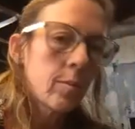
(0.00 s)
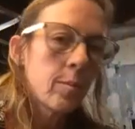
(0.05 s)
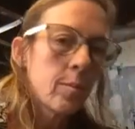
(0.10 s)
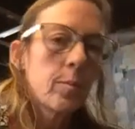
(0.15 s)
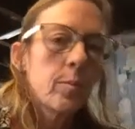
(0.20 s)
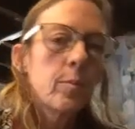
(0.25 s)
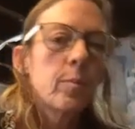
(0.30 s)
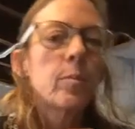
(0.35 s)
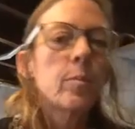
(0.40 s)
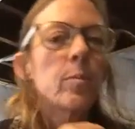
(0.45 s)
going
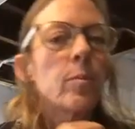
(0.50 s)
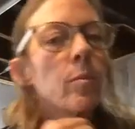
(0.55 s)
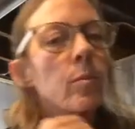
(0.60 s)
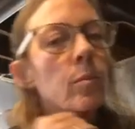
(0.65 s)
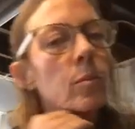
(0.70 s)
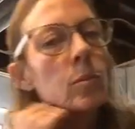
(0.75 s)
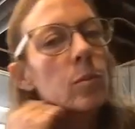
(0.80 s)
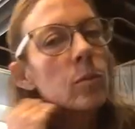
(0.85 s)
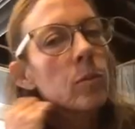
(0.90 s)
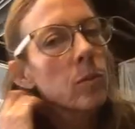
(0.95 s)
to
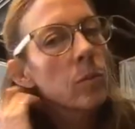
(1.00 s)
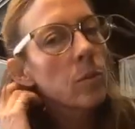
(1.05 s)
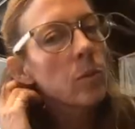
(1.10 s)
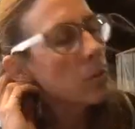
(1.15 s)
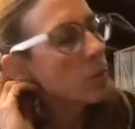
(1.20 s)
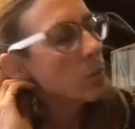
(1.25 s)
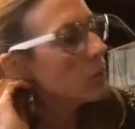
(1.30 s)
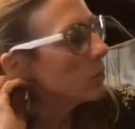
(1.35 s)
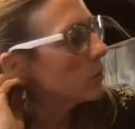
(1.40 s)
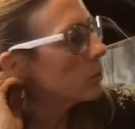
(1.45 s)
do
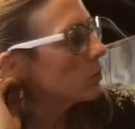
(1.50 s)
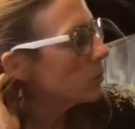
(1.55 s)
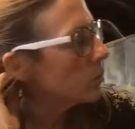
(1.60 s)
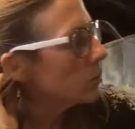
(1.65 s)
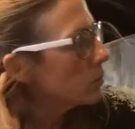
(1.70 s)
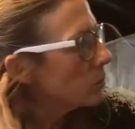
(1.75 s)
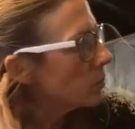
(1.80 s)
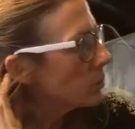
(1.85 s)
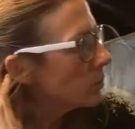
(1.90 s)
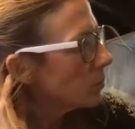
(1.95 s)

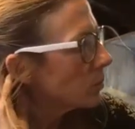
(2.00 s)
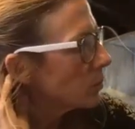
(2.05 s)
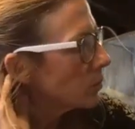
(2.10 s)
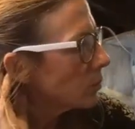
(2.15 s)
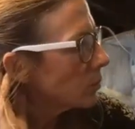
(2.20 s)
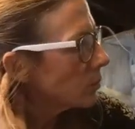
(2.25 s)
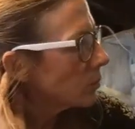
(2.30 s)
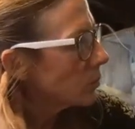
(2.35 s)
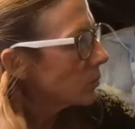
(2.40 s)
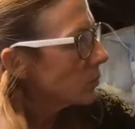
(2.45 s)

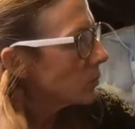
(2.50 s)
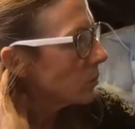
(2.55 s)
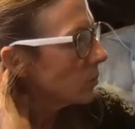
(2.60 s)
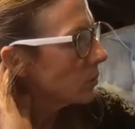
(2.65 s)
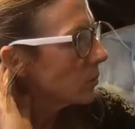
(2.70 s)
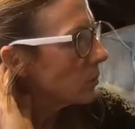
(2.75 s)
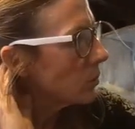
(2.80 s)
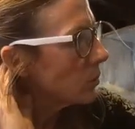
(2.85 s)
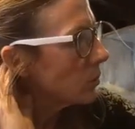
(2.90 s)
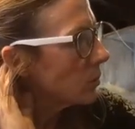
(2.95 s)
it up
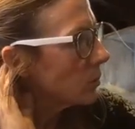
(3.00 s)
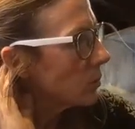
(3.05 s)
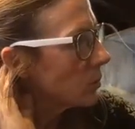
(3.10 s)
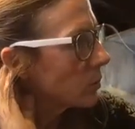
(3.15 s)
there.